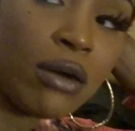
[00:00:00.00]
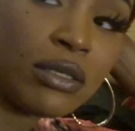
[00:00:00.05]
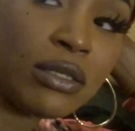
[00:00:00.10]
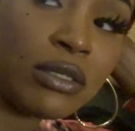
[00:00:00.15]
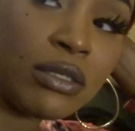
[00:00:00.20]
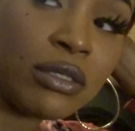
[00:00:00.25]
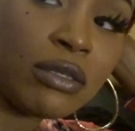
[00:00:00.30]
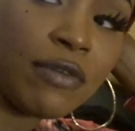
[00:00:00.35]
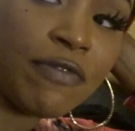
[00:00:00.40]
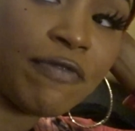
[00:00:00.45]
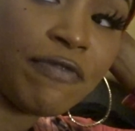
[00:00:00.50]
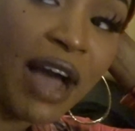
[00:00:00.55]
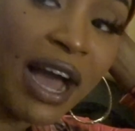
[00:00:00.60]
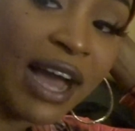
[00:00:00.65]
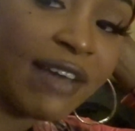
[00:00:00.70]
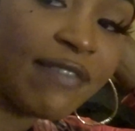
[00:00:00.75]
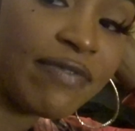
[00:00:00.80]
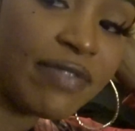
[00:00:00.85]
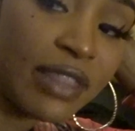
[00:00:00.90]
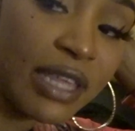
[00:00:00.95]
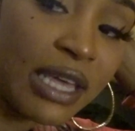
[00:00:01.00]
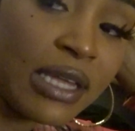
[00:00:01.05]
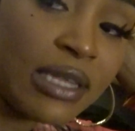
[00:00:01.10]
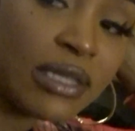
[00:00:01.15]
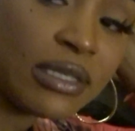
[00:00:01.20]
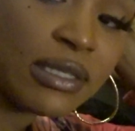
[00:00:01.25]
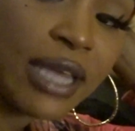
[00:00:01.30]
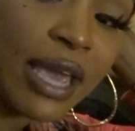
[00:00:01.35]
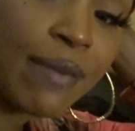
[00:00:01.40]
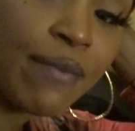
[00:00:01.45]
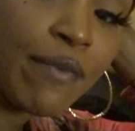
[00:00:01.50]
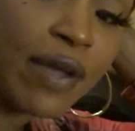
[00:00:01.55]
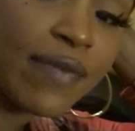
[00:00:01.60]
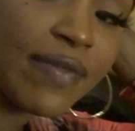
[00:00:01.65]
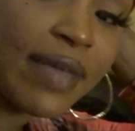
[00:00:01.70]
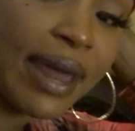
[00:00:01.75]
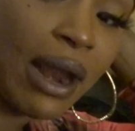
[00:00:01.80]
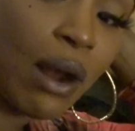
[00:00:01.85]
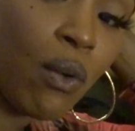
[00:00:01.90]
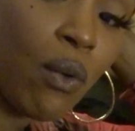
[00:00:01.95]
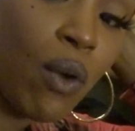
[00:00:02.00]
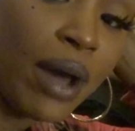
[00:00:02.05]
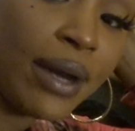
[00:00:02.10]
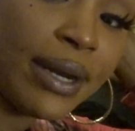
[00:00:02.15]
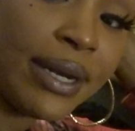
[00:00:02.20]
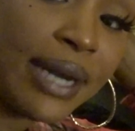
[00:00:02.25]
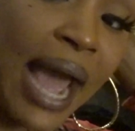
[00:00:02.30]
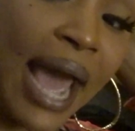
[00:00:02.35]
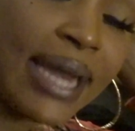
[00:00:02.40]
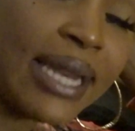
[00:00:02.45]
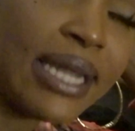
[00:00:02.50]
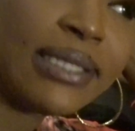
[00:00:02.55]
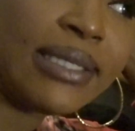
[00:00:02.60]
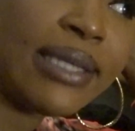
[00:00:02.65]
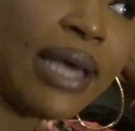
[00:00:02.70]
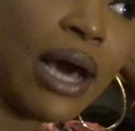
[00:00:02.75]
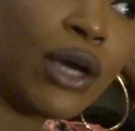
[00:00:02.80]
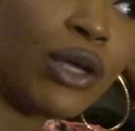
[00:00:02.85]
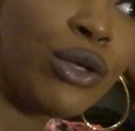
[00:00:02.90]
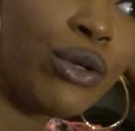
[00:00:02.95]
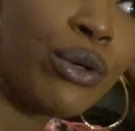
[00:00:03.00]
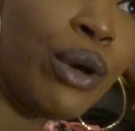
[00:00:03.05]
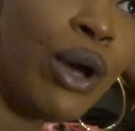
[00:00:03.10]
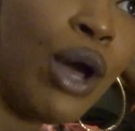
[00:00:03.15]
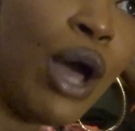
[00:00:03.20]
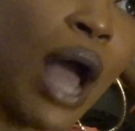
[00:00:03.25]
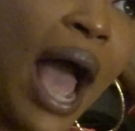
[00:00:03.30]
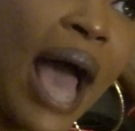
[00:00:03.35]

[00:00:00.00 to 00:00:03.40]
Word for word: Prada, five things name brand that I wanted. I didn't tell you.